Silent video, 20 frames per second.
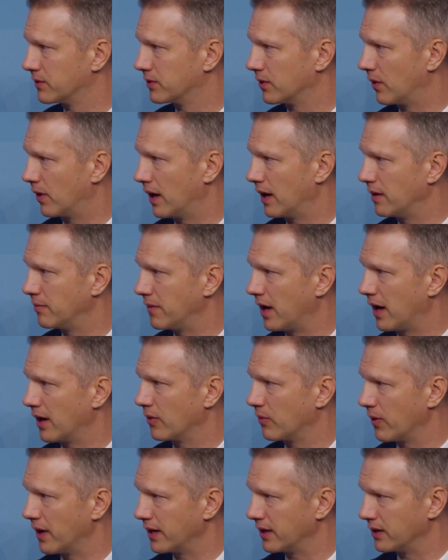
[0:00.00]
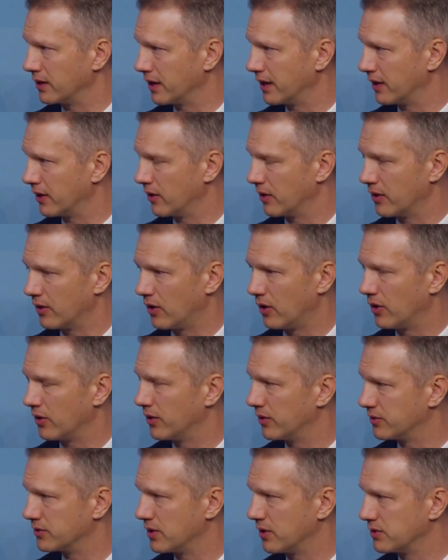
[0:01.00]
So I am not a regulator at all.
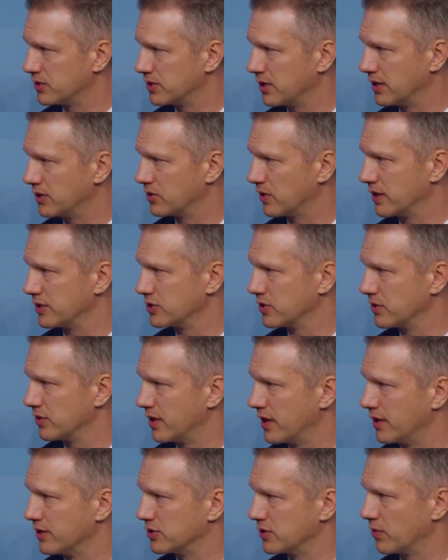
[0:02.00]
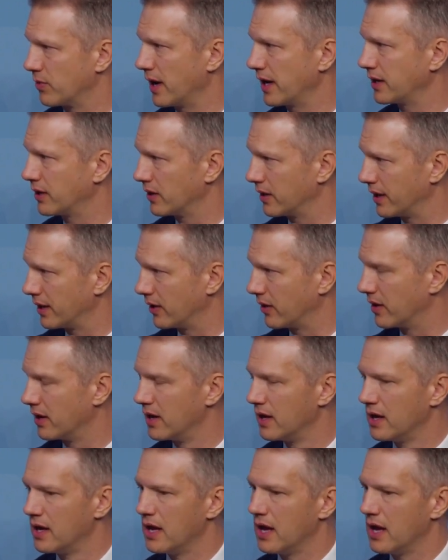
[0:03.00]
There's no state treasurer that is a regulator.